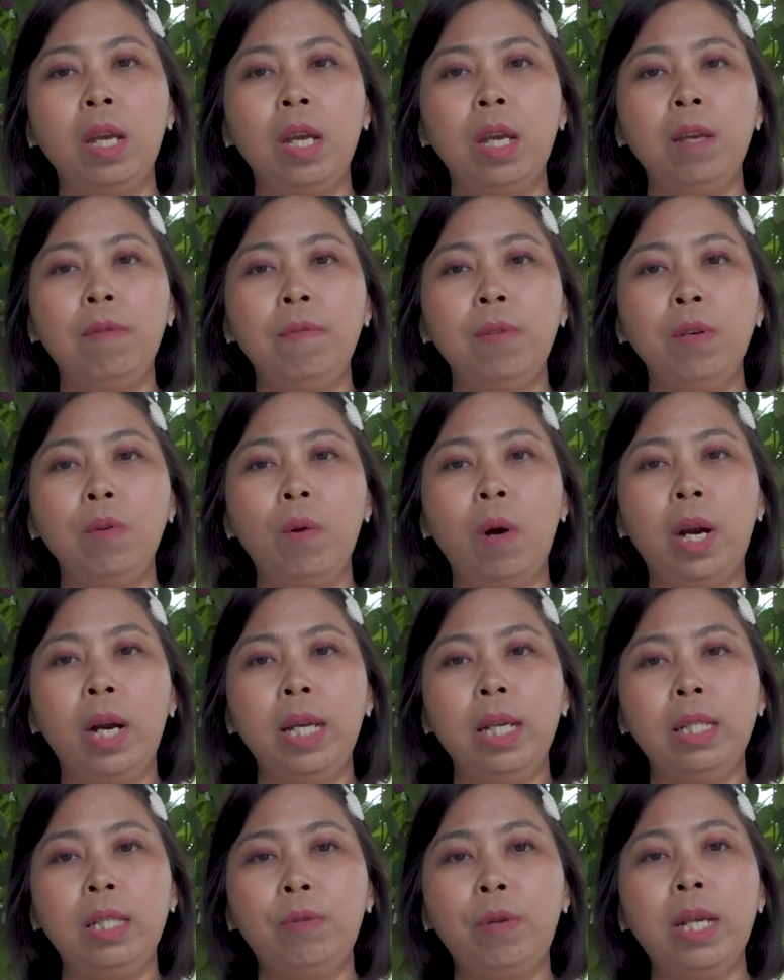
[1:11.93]
if you are
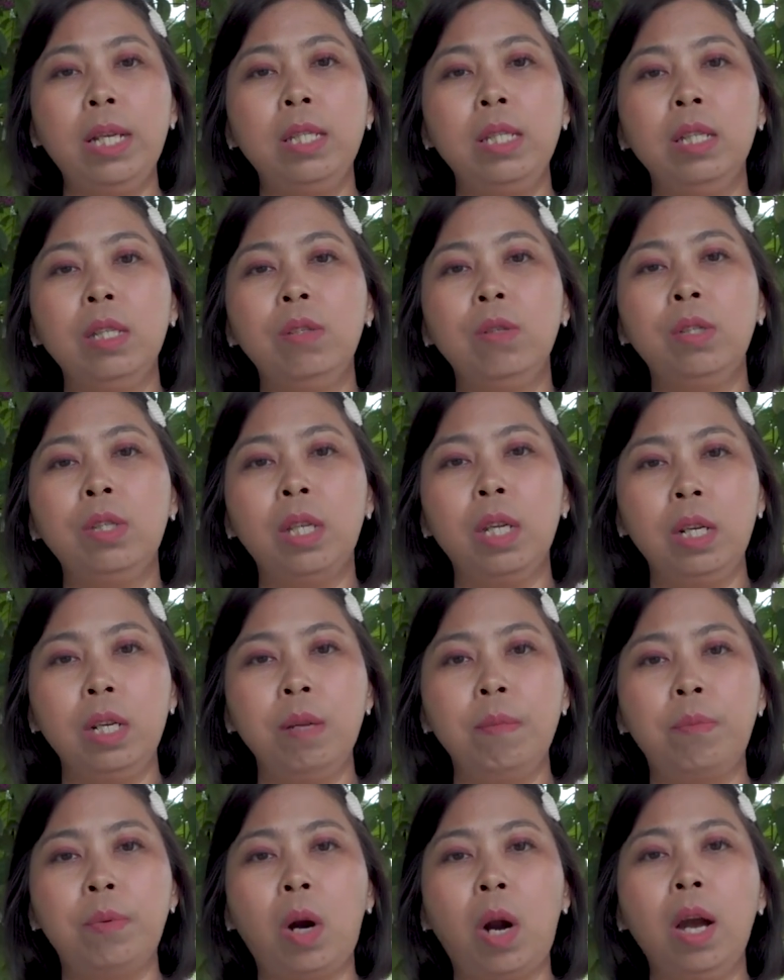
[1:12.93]
interested to study
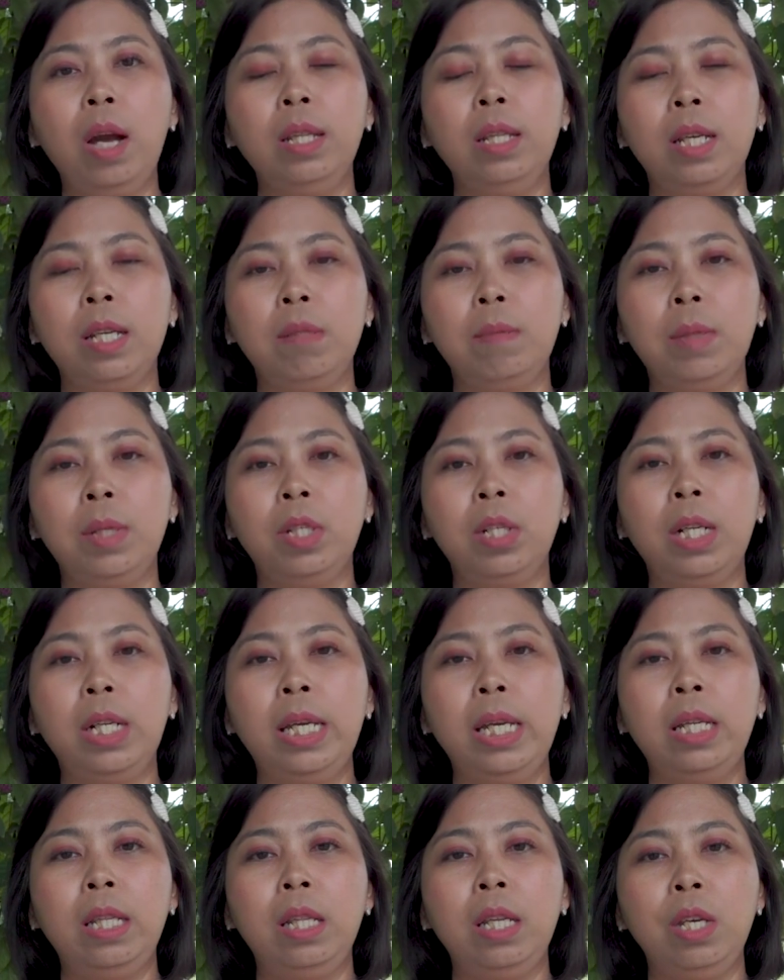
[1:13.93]
abroad,
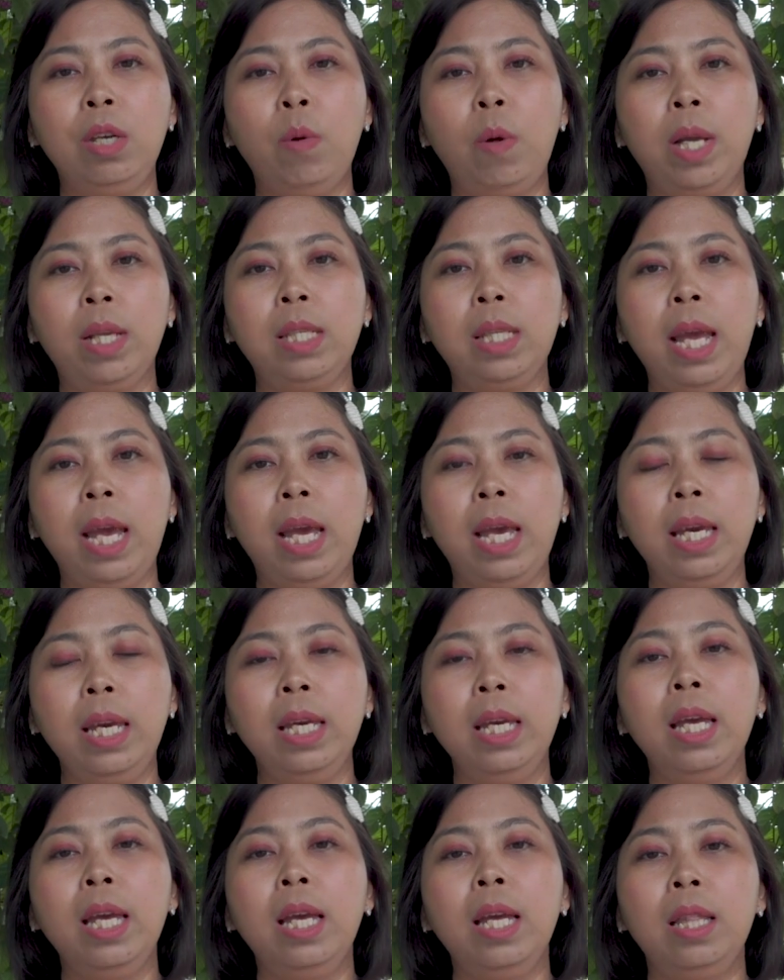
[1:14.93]
especially in the
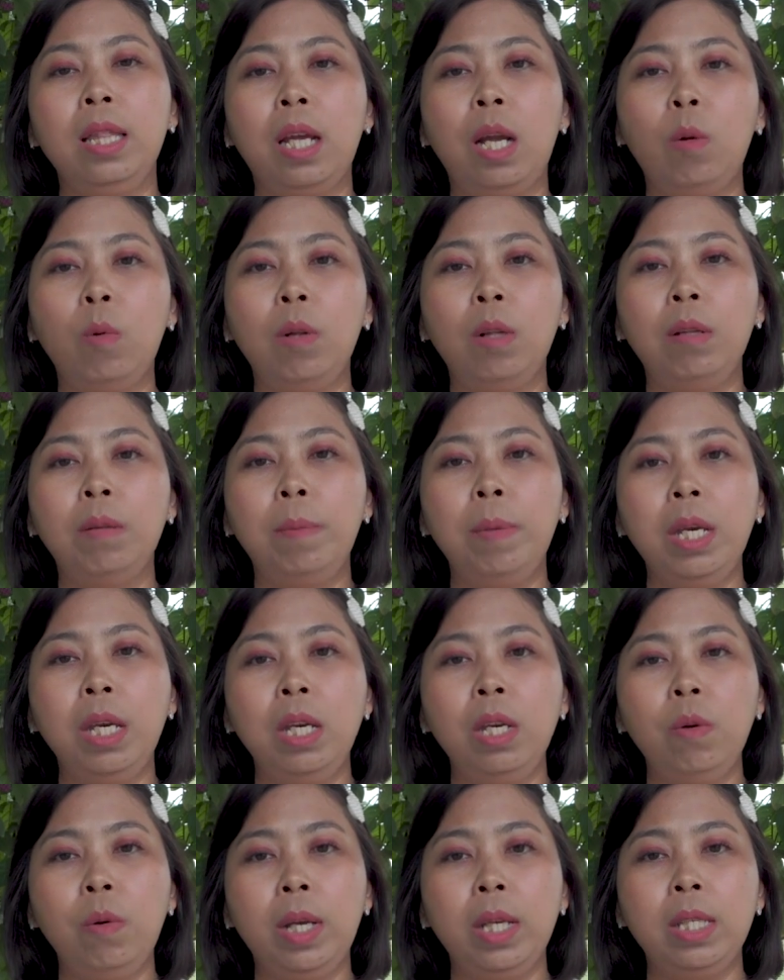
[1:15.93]
USA, there will
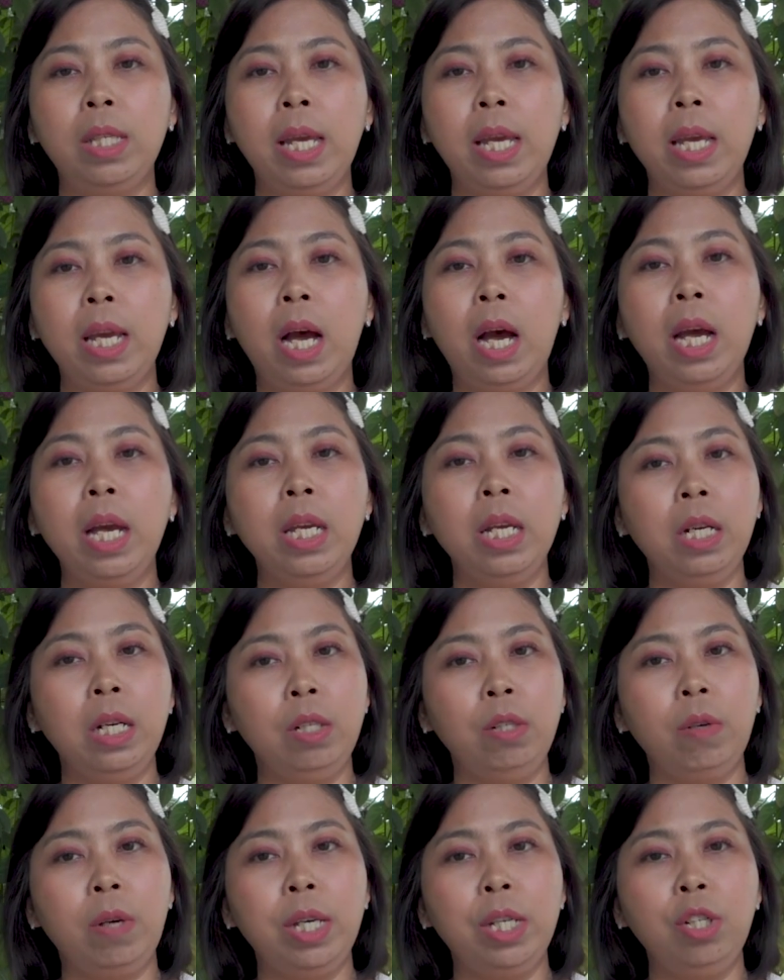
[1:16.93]
be USA Higher
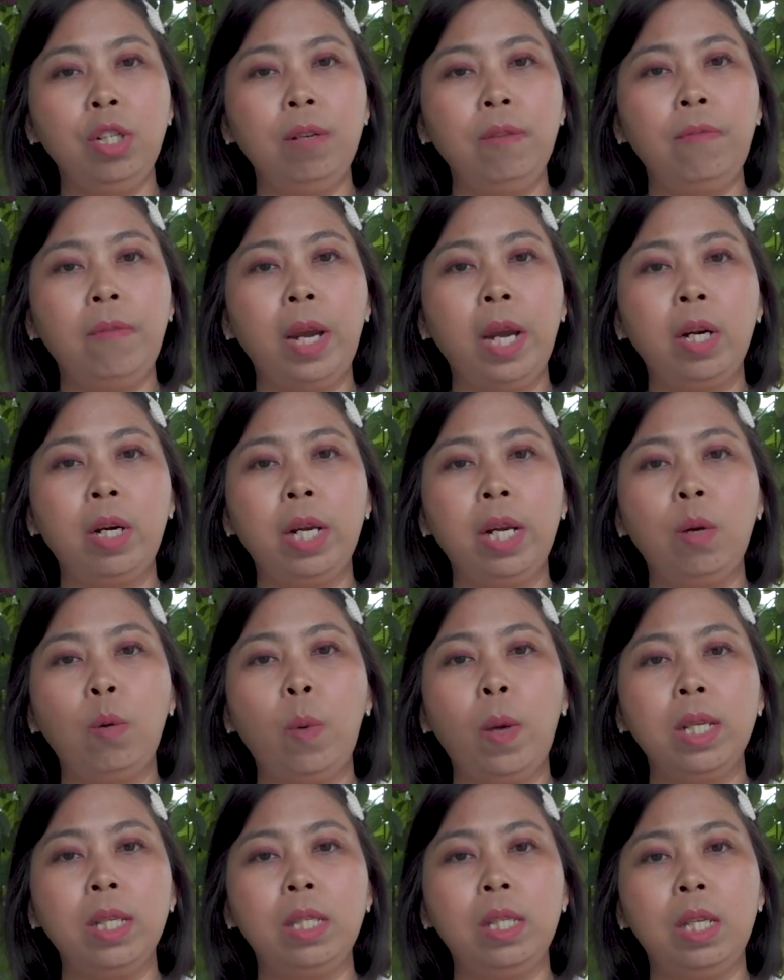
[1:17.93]
Education Fair in
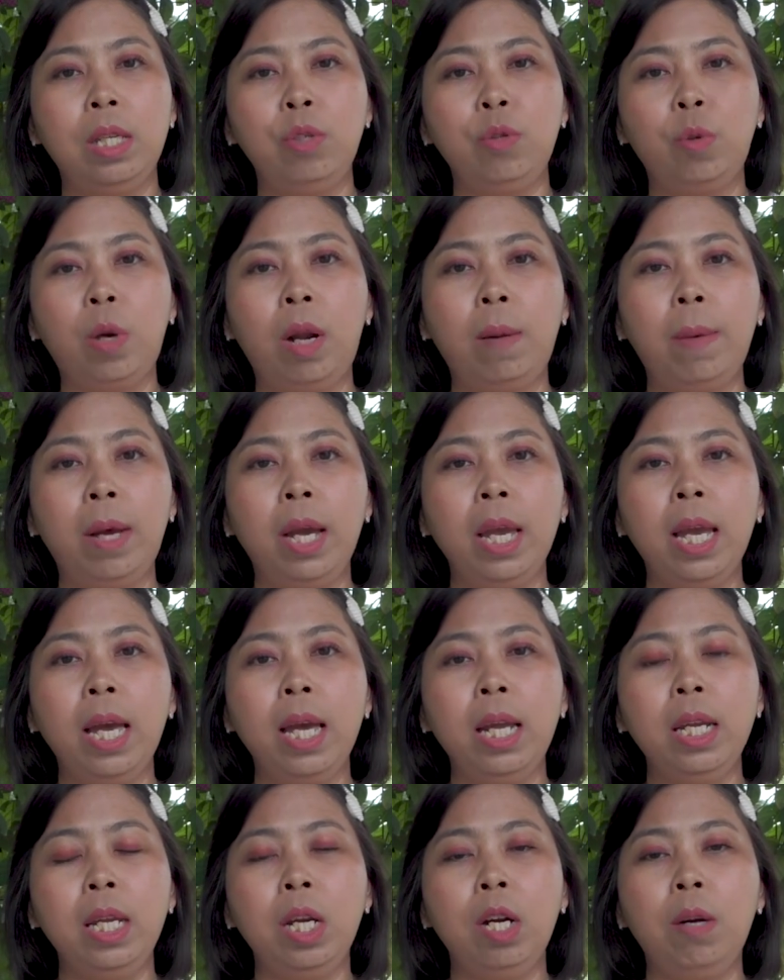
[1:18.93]
Westin
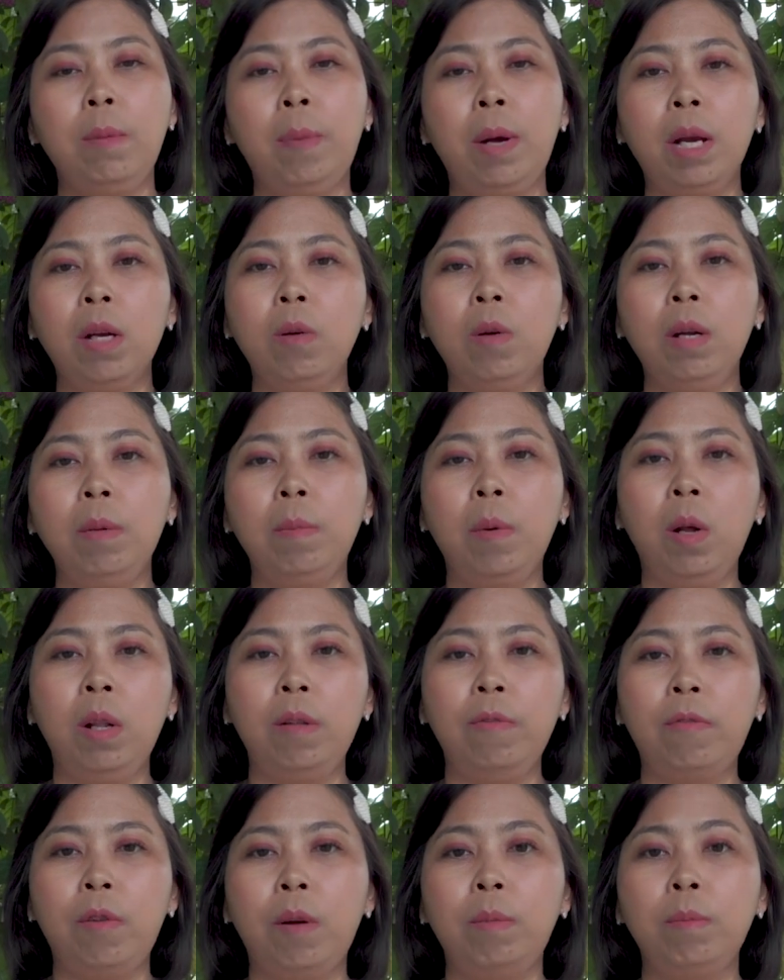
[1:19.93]
Surabaya near Pakuwon
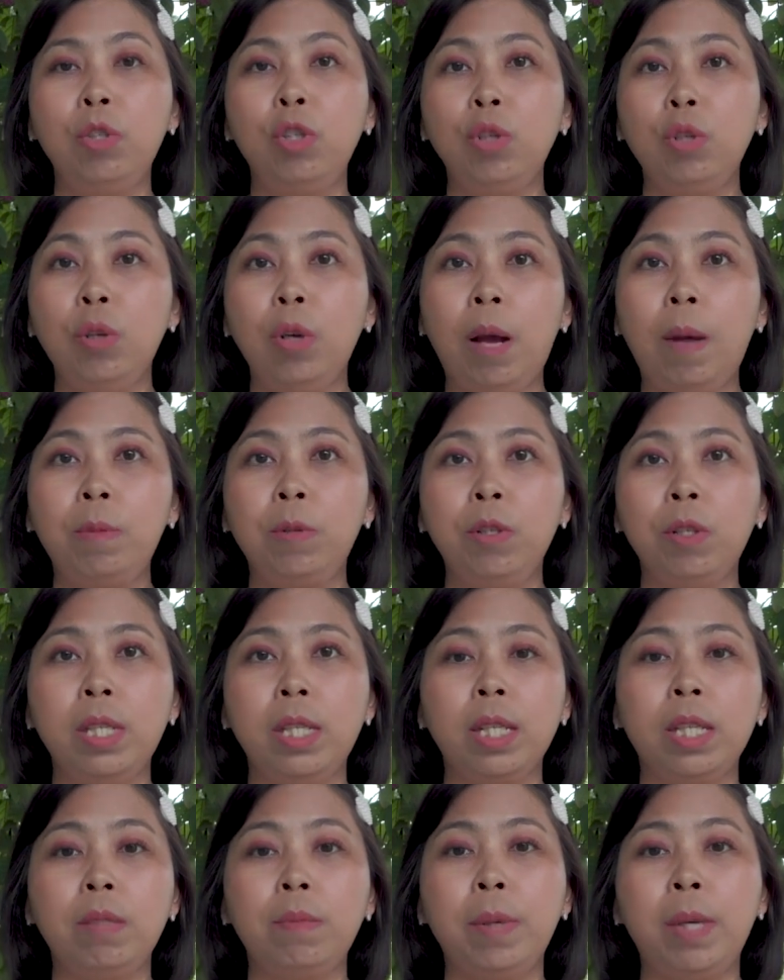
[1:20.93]
Mall from 2 up to
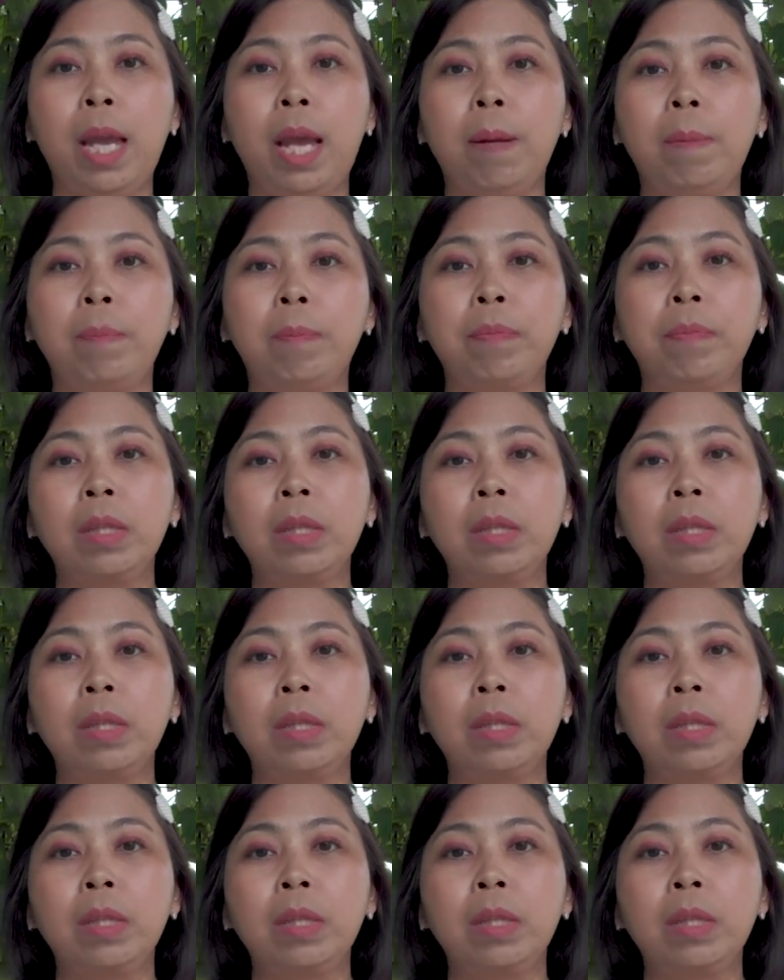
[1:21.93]
6 p.m.